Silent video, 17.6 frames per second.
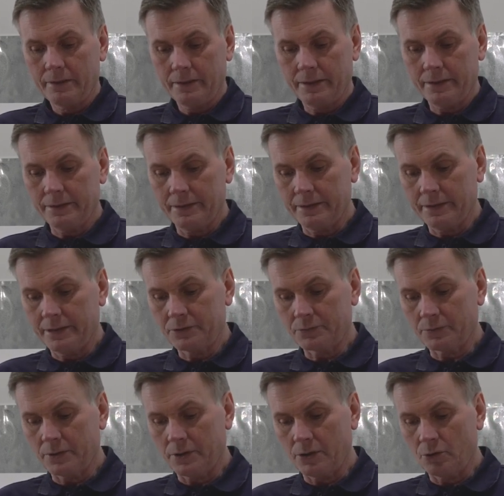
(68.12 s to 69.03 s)
and then
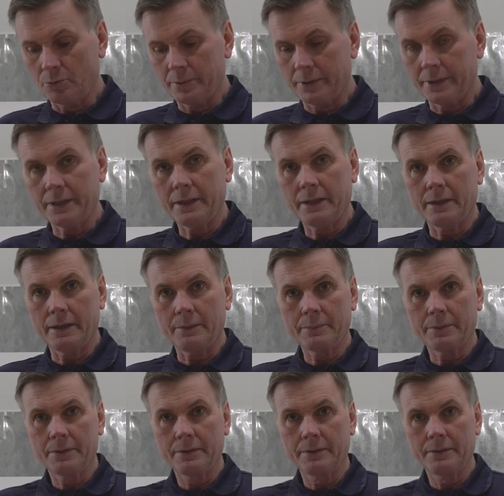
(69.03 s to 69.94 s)
this will open
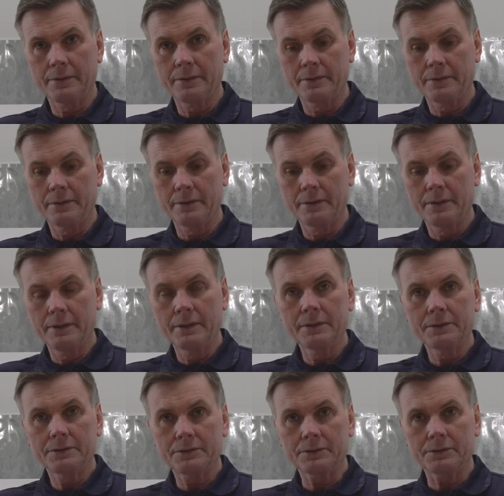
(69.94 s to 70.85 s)
up
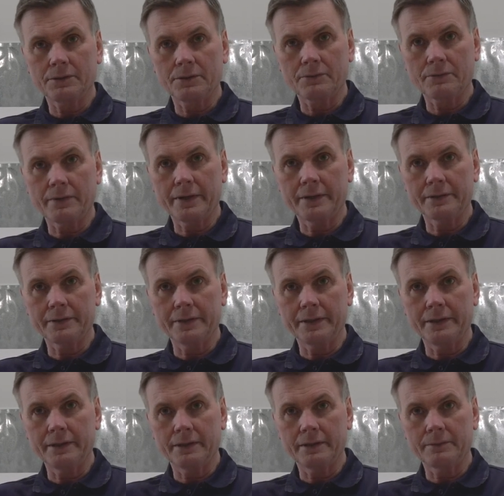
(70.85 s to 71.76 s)
to go around
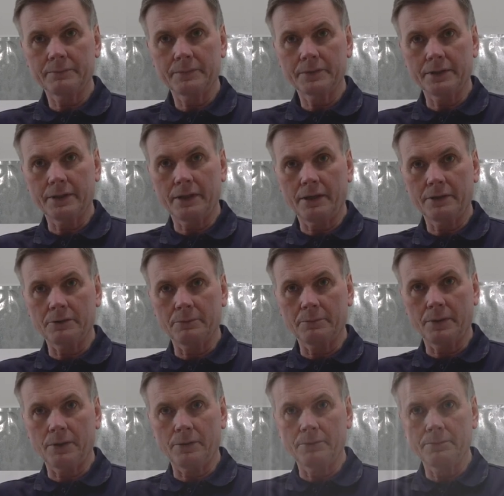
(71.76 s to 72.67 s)
the auto
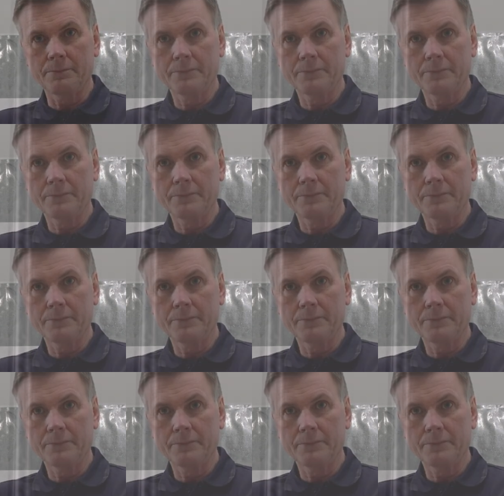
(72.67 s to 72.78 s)
pole.